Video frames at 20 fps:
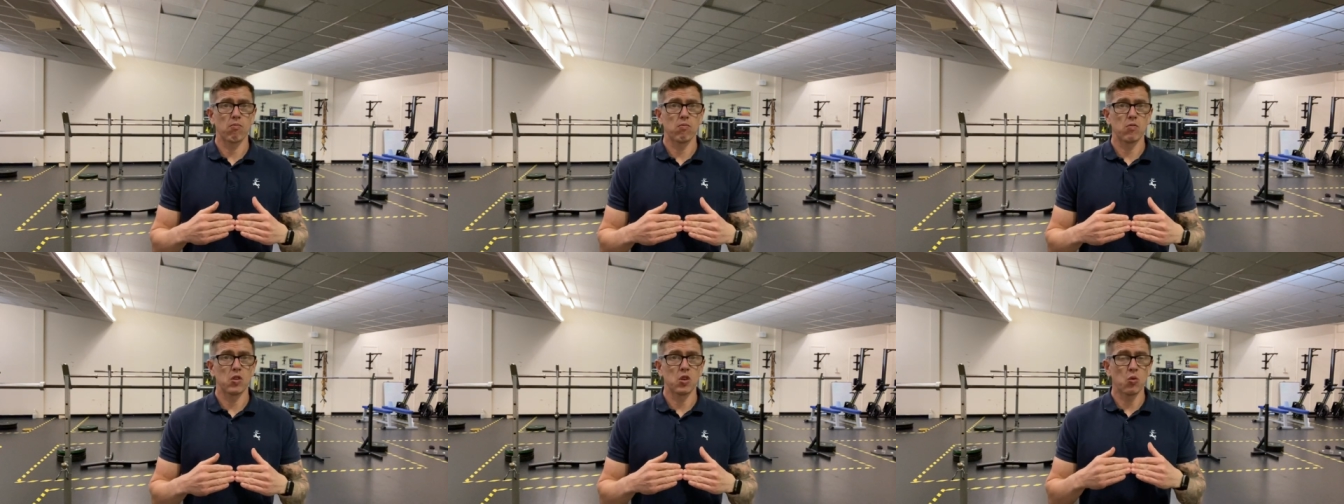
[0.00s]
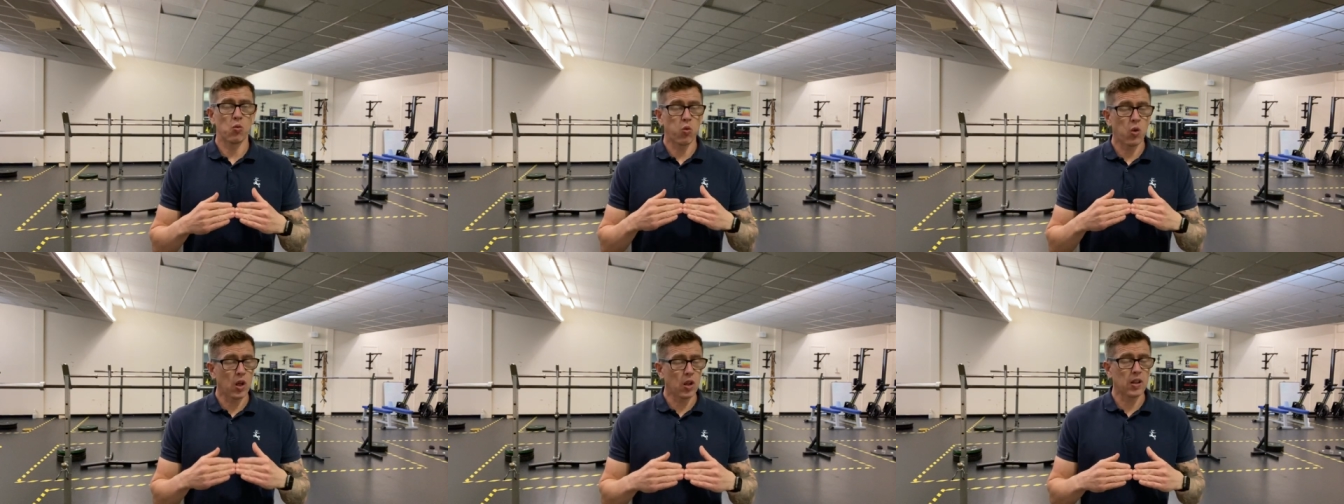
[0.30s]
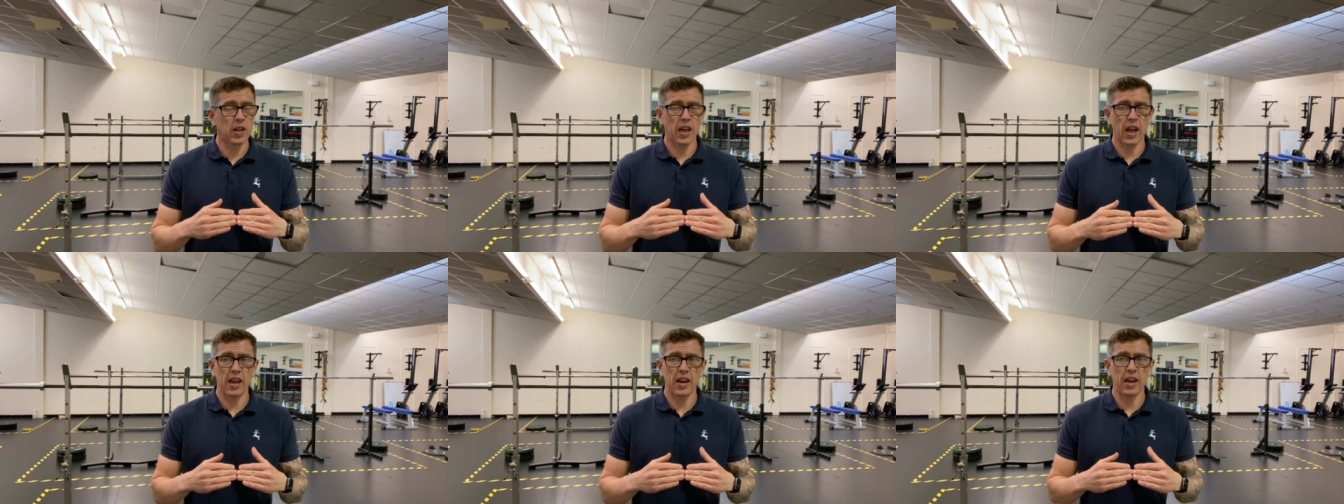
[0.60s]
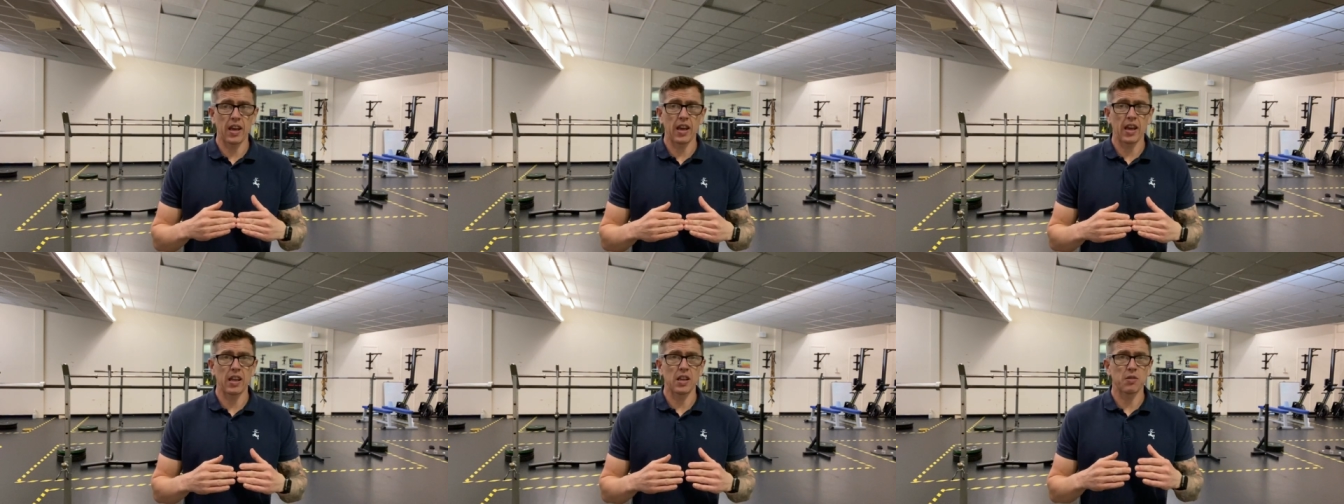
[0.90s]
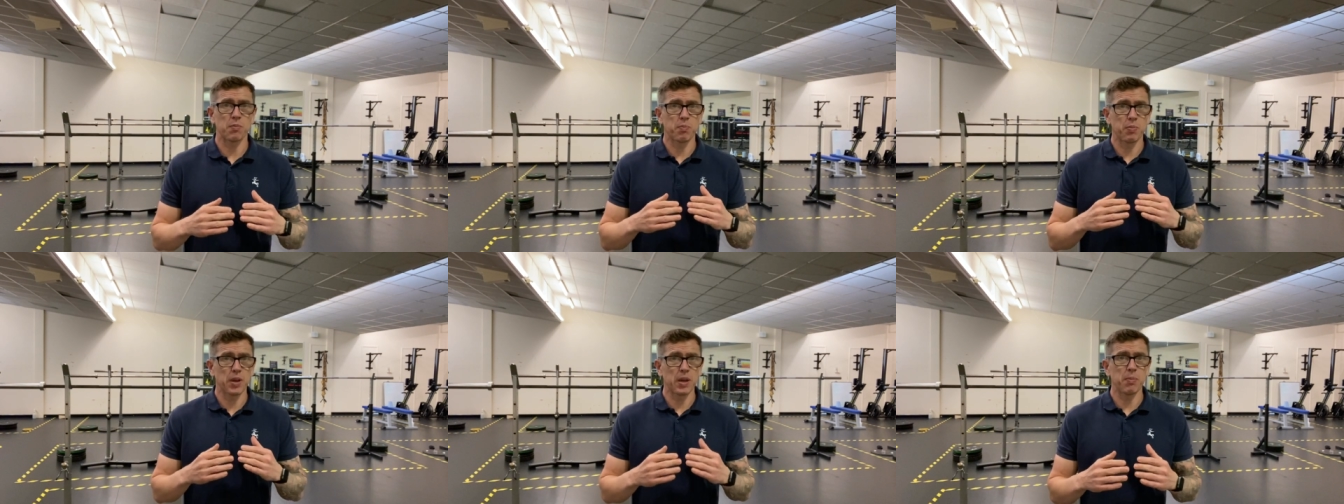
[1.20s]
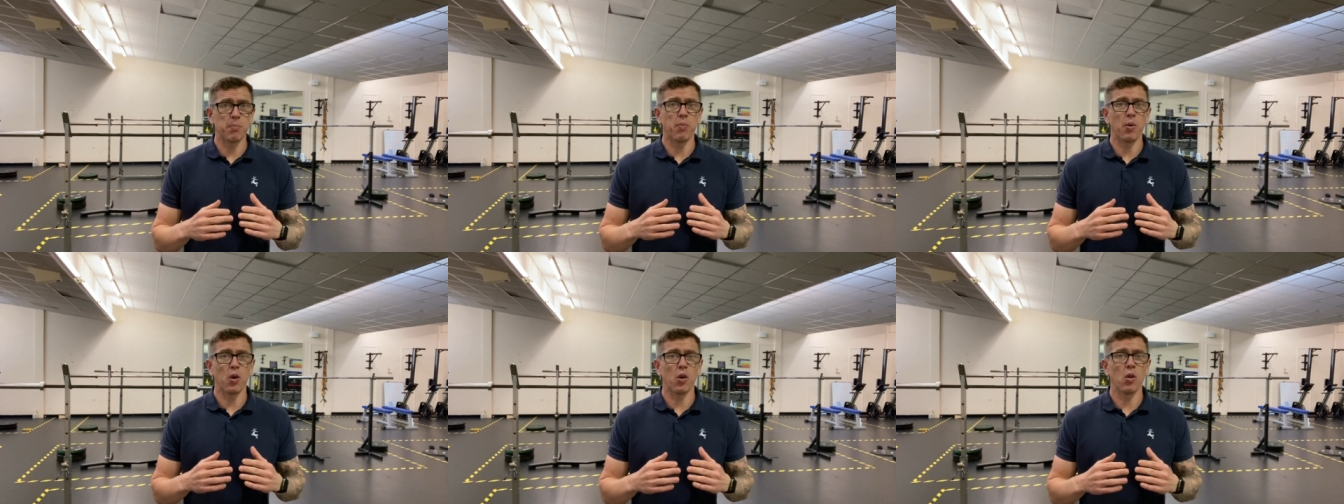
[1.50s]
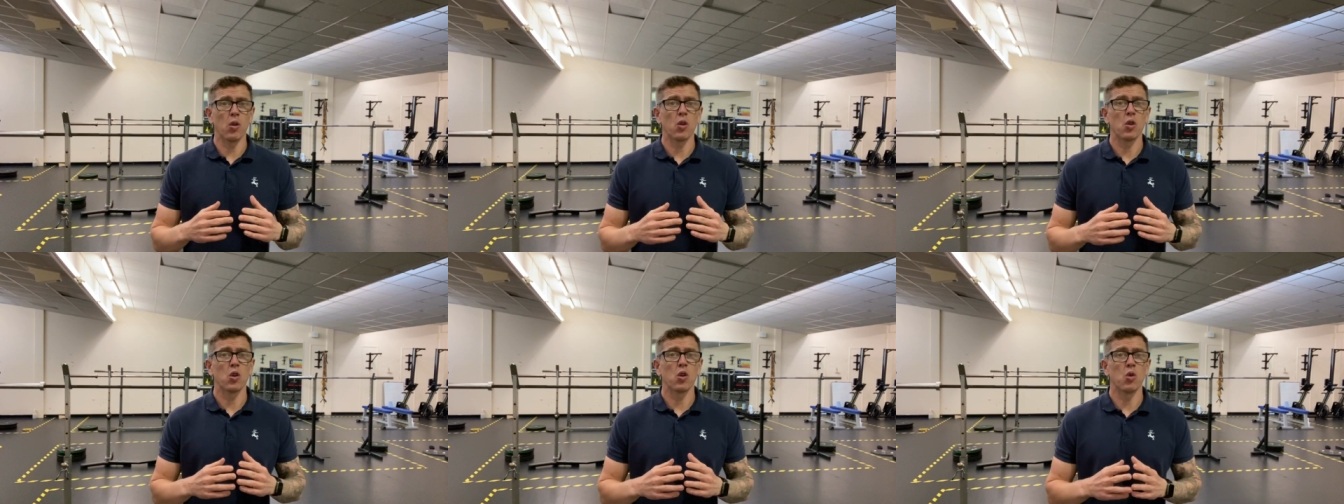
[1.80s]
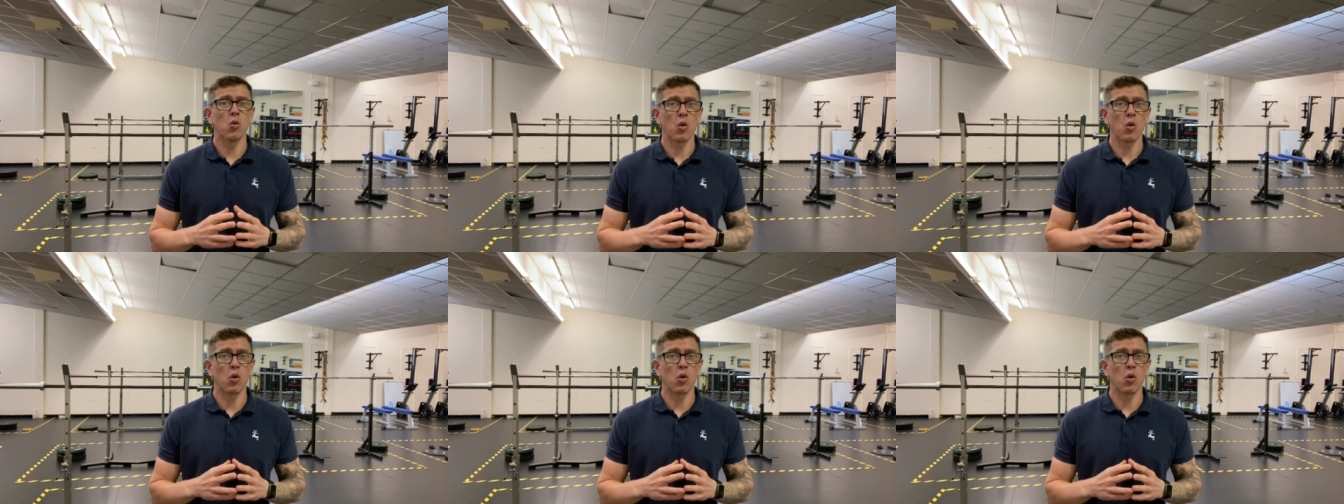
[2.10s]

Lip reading: it, is people who